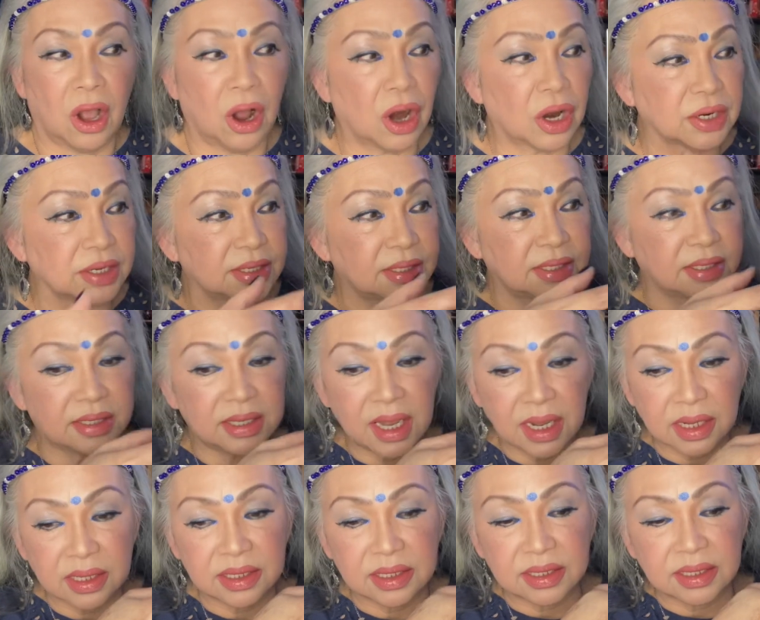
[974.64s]
Our
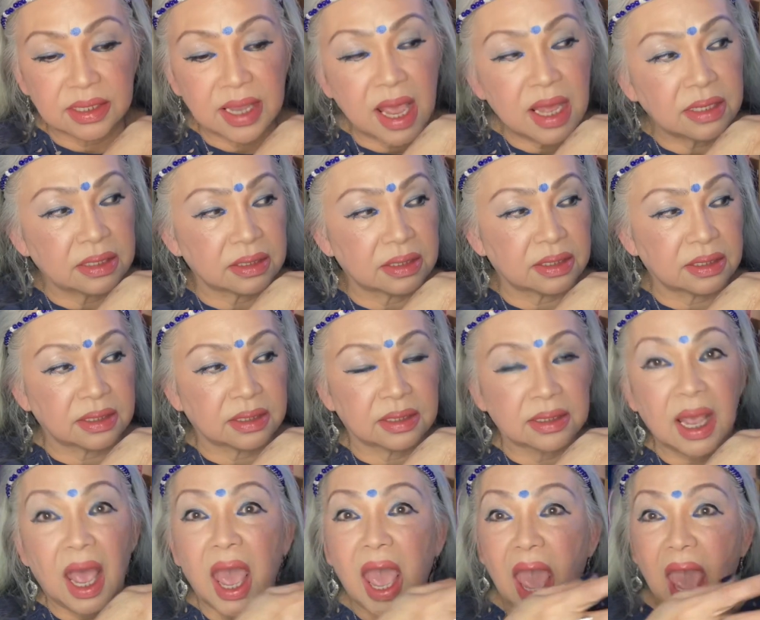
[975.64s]
sixth sense,
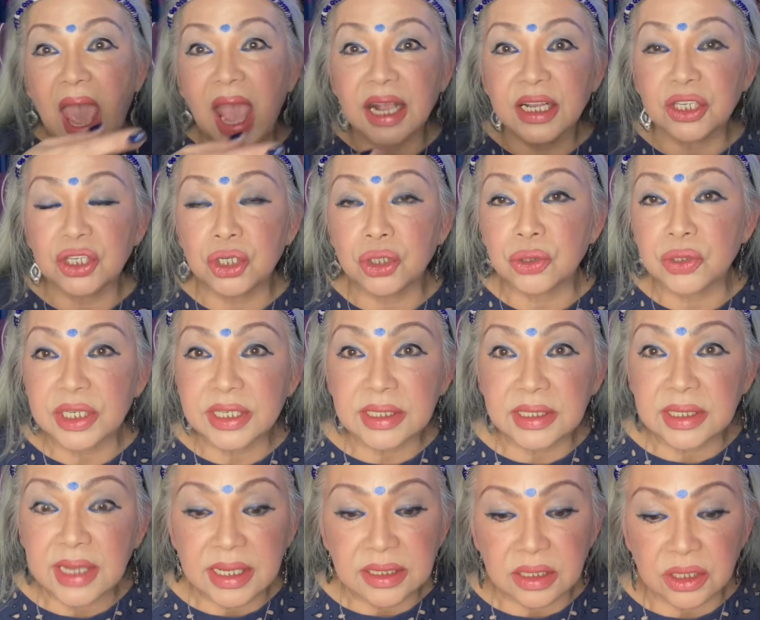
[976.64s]

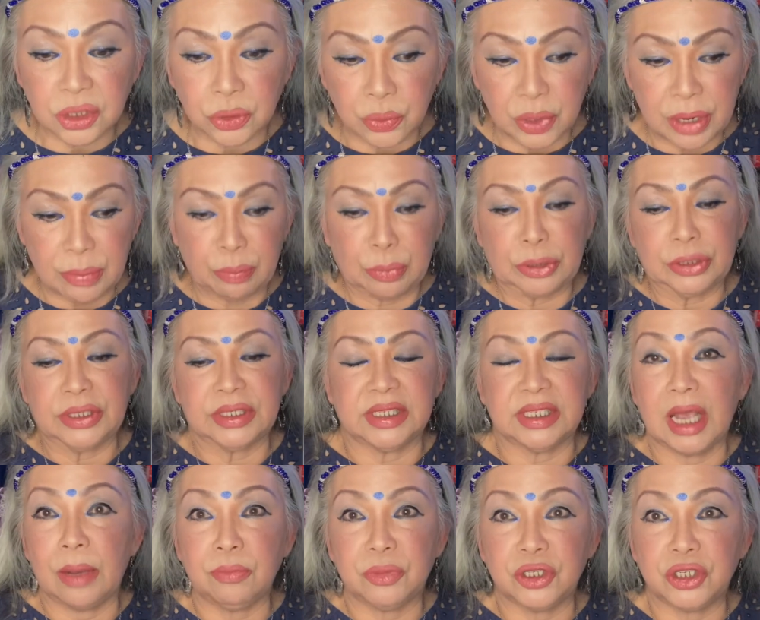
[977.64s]
extrasensory
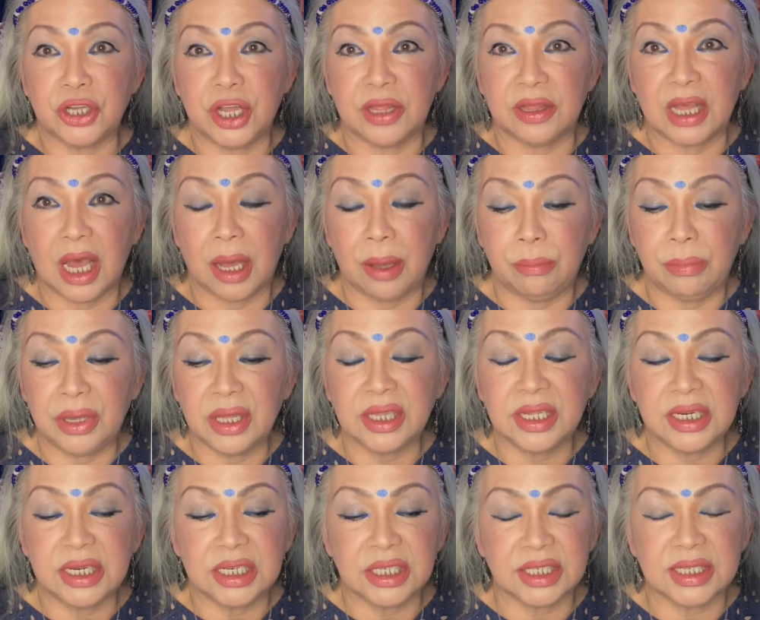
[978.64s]
perception, the
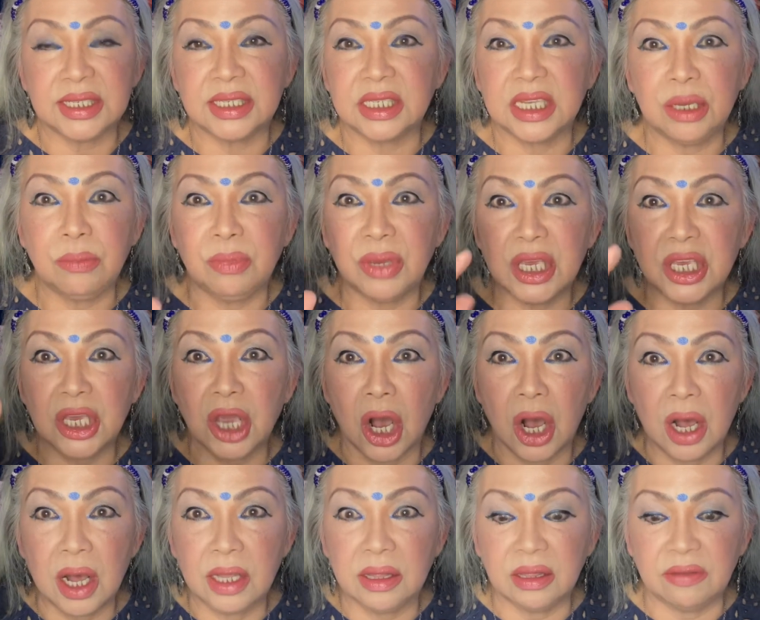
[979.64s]
ability to see
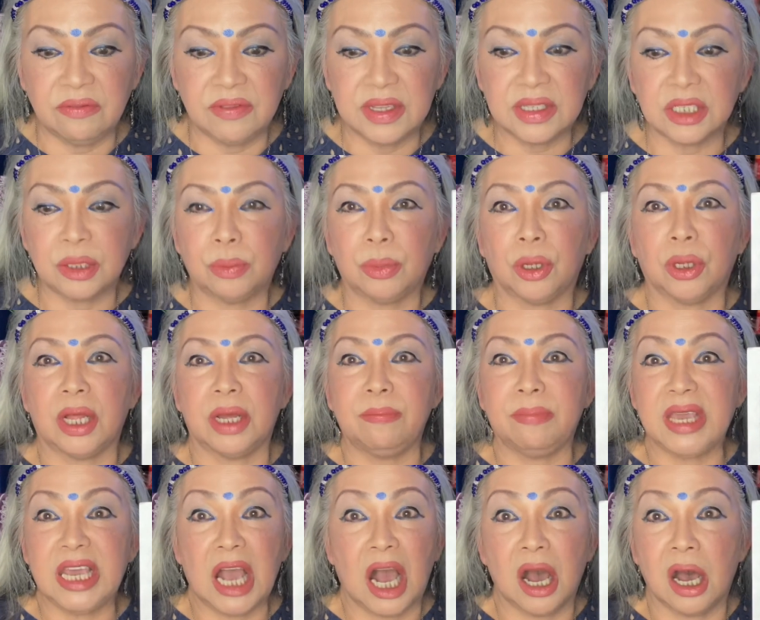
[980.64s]
beyond the visible and
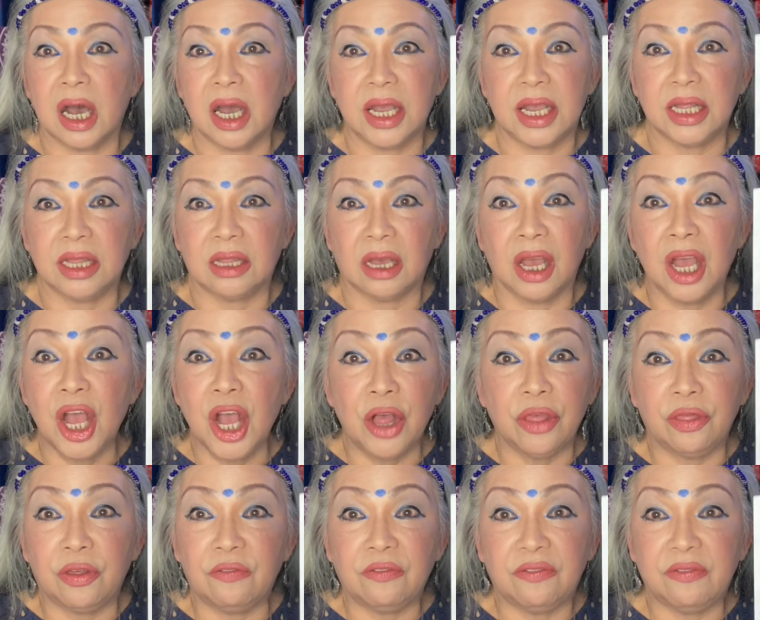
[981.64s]
behind
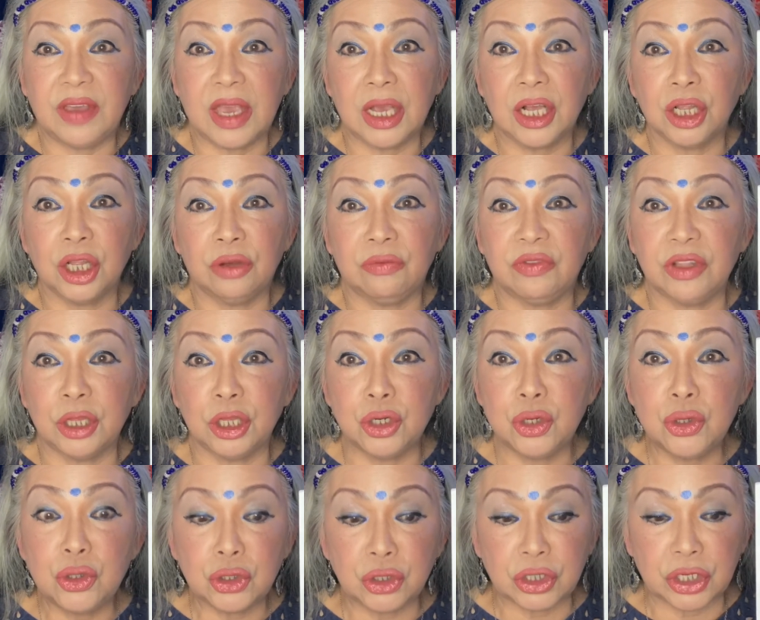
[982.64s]
the veil of
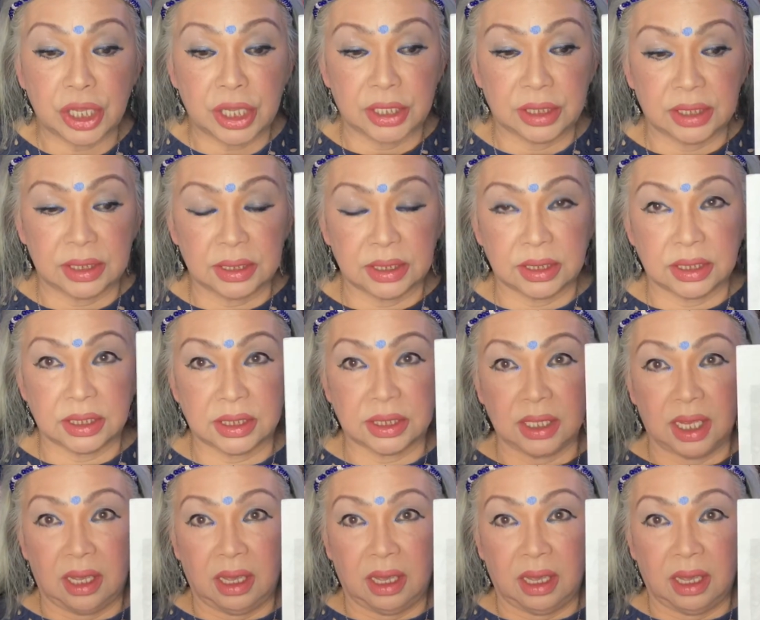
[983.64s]
illusions.